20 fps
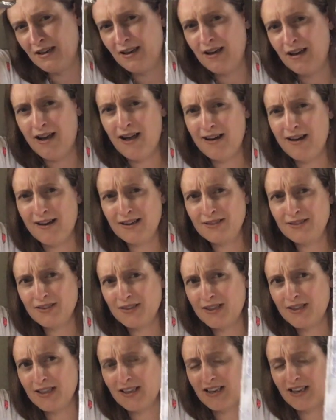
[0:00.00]
and I don't
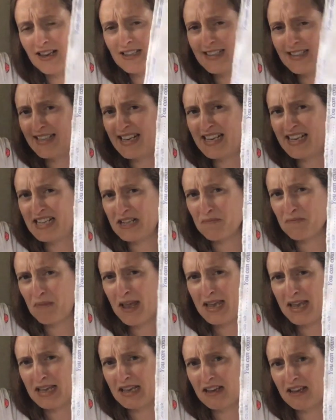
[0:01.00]
think candy canes are pink.